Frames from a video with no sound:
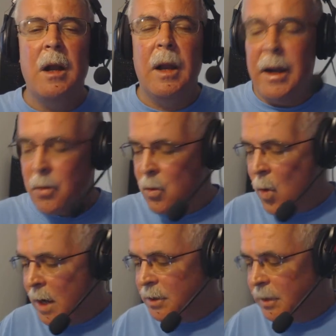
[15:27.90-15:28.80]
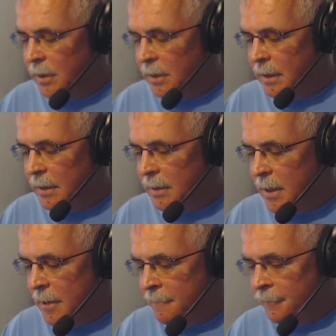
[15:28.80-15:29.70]
later in Washington,
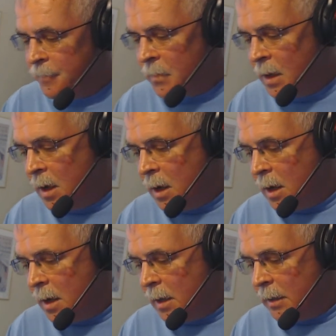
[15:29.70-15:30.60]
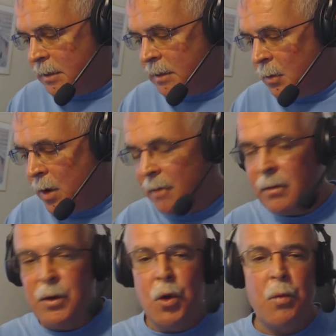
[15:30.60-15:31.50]
D.C. Let's see, we have
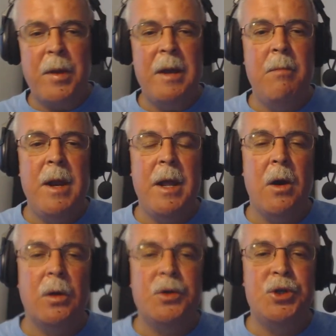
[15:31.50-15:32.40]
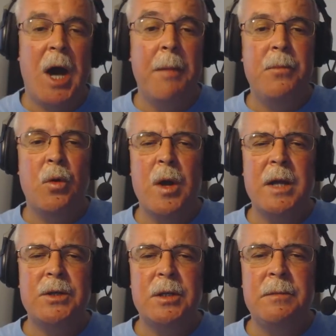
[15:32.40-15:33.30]
a European meeting on job
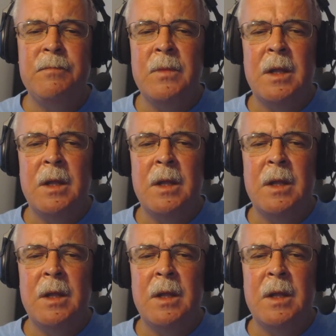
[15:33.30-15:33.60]
creation.